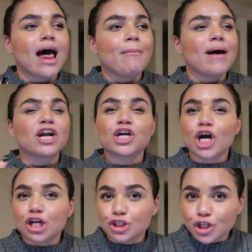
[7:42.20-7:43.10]
better
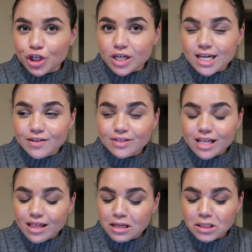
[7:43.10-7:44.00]
alternatives to
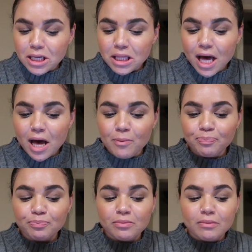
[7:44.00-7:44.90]
things like that.
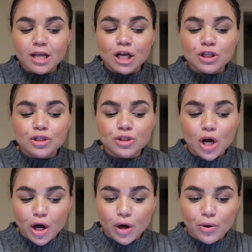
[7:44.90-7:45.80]

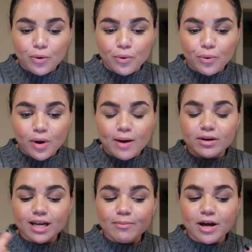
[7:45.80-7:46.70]
So I want
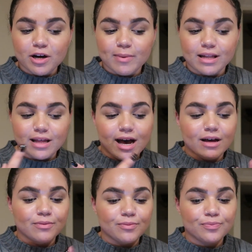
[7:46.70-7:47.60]
to get better about
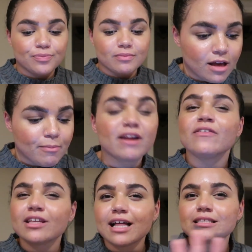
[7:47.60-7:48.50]
that, but I
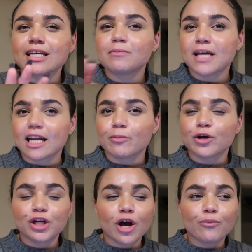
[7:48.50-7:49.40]
feel like that's like obtainable,
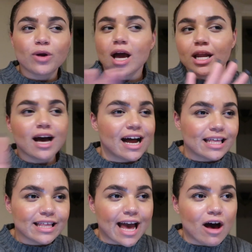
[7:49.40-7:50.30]
you know? We're not going to cut
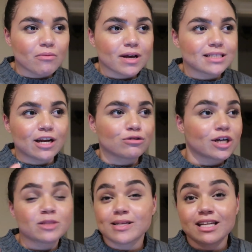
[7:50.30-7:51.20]
anything out because I don't
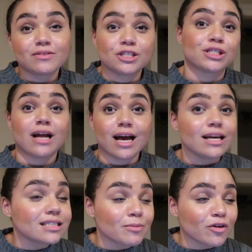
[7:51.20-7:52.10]
trust myself to just not
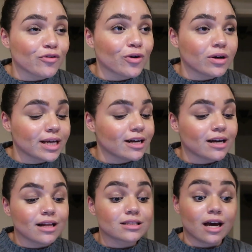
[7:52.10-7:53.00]
eat something for a whole
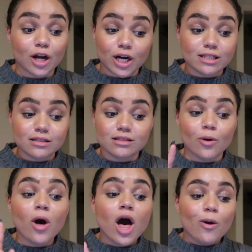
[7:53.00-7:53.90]
year. That's kind of crazy.
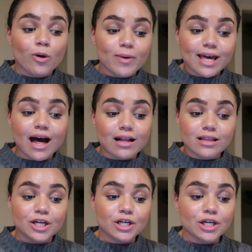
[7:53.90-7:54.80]
So we'll make
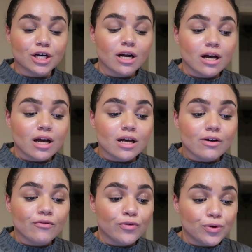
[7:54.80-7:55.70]
healthier
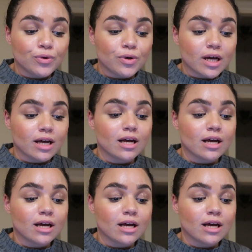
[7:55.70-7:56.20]
food